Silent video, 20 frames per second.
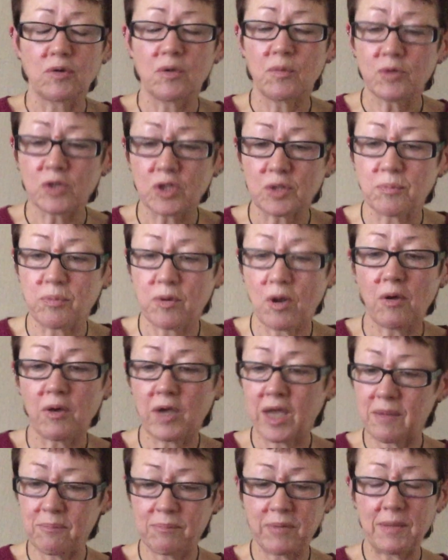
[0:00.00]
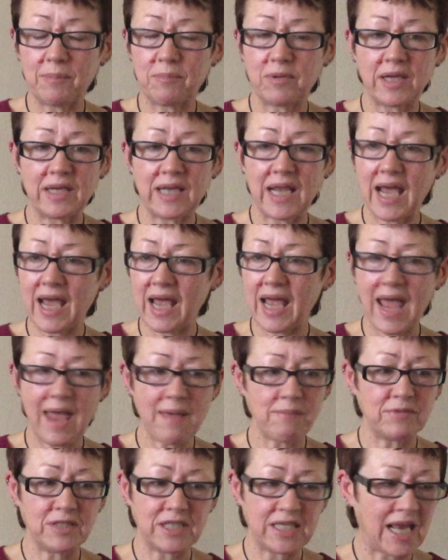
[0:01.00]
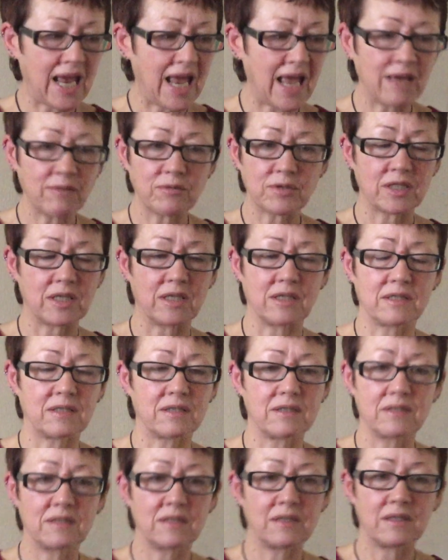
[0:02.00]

you were just plonking people in empty houses,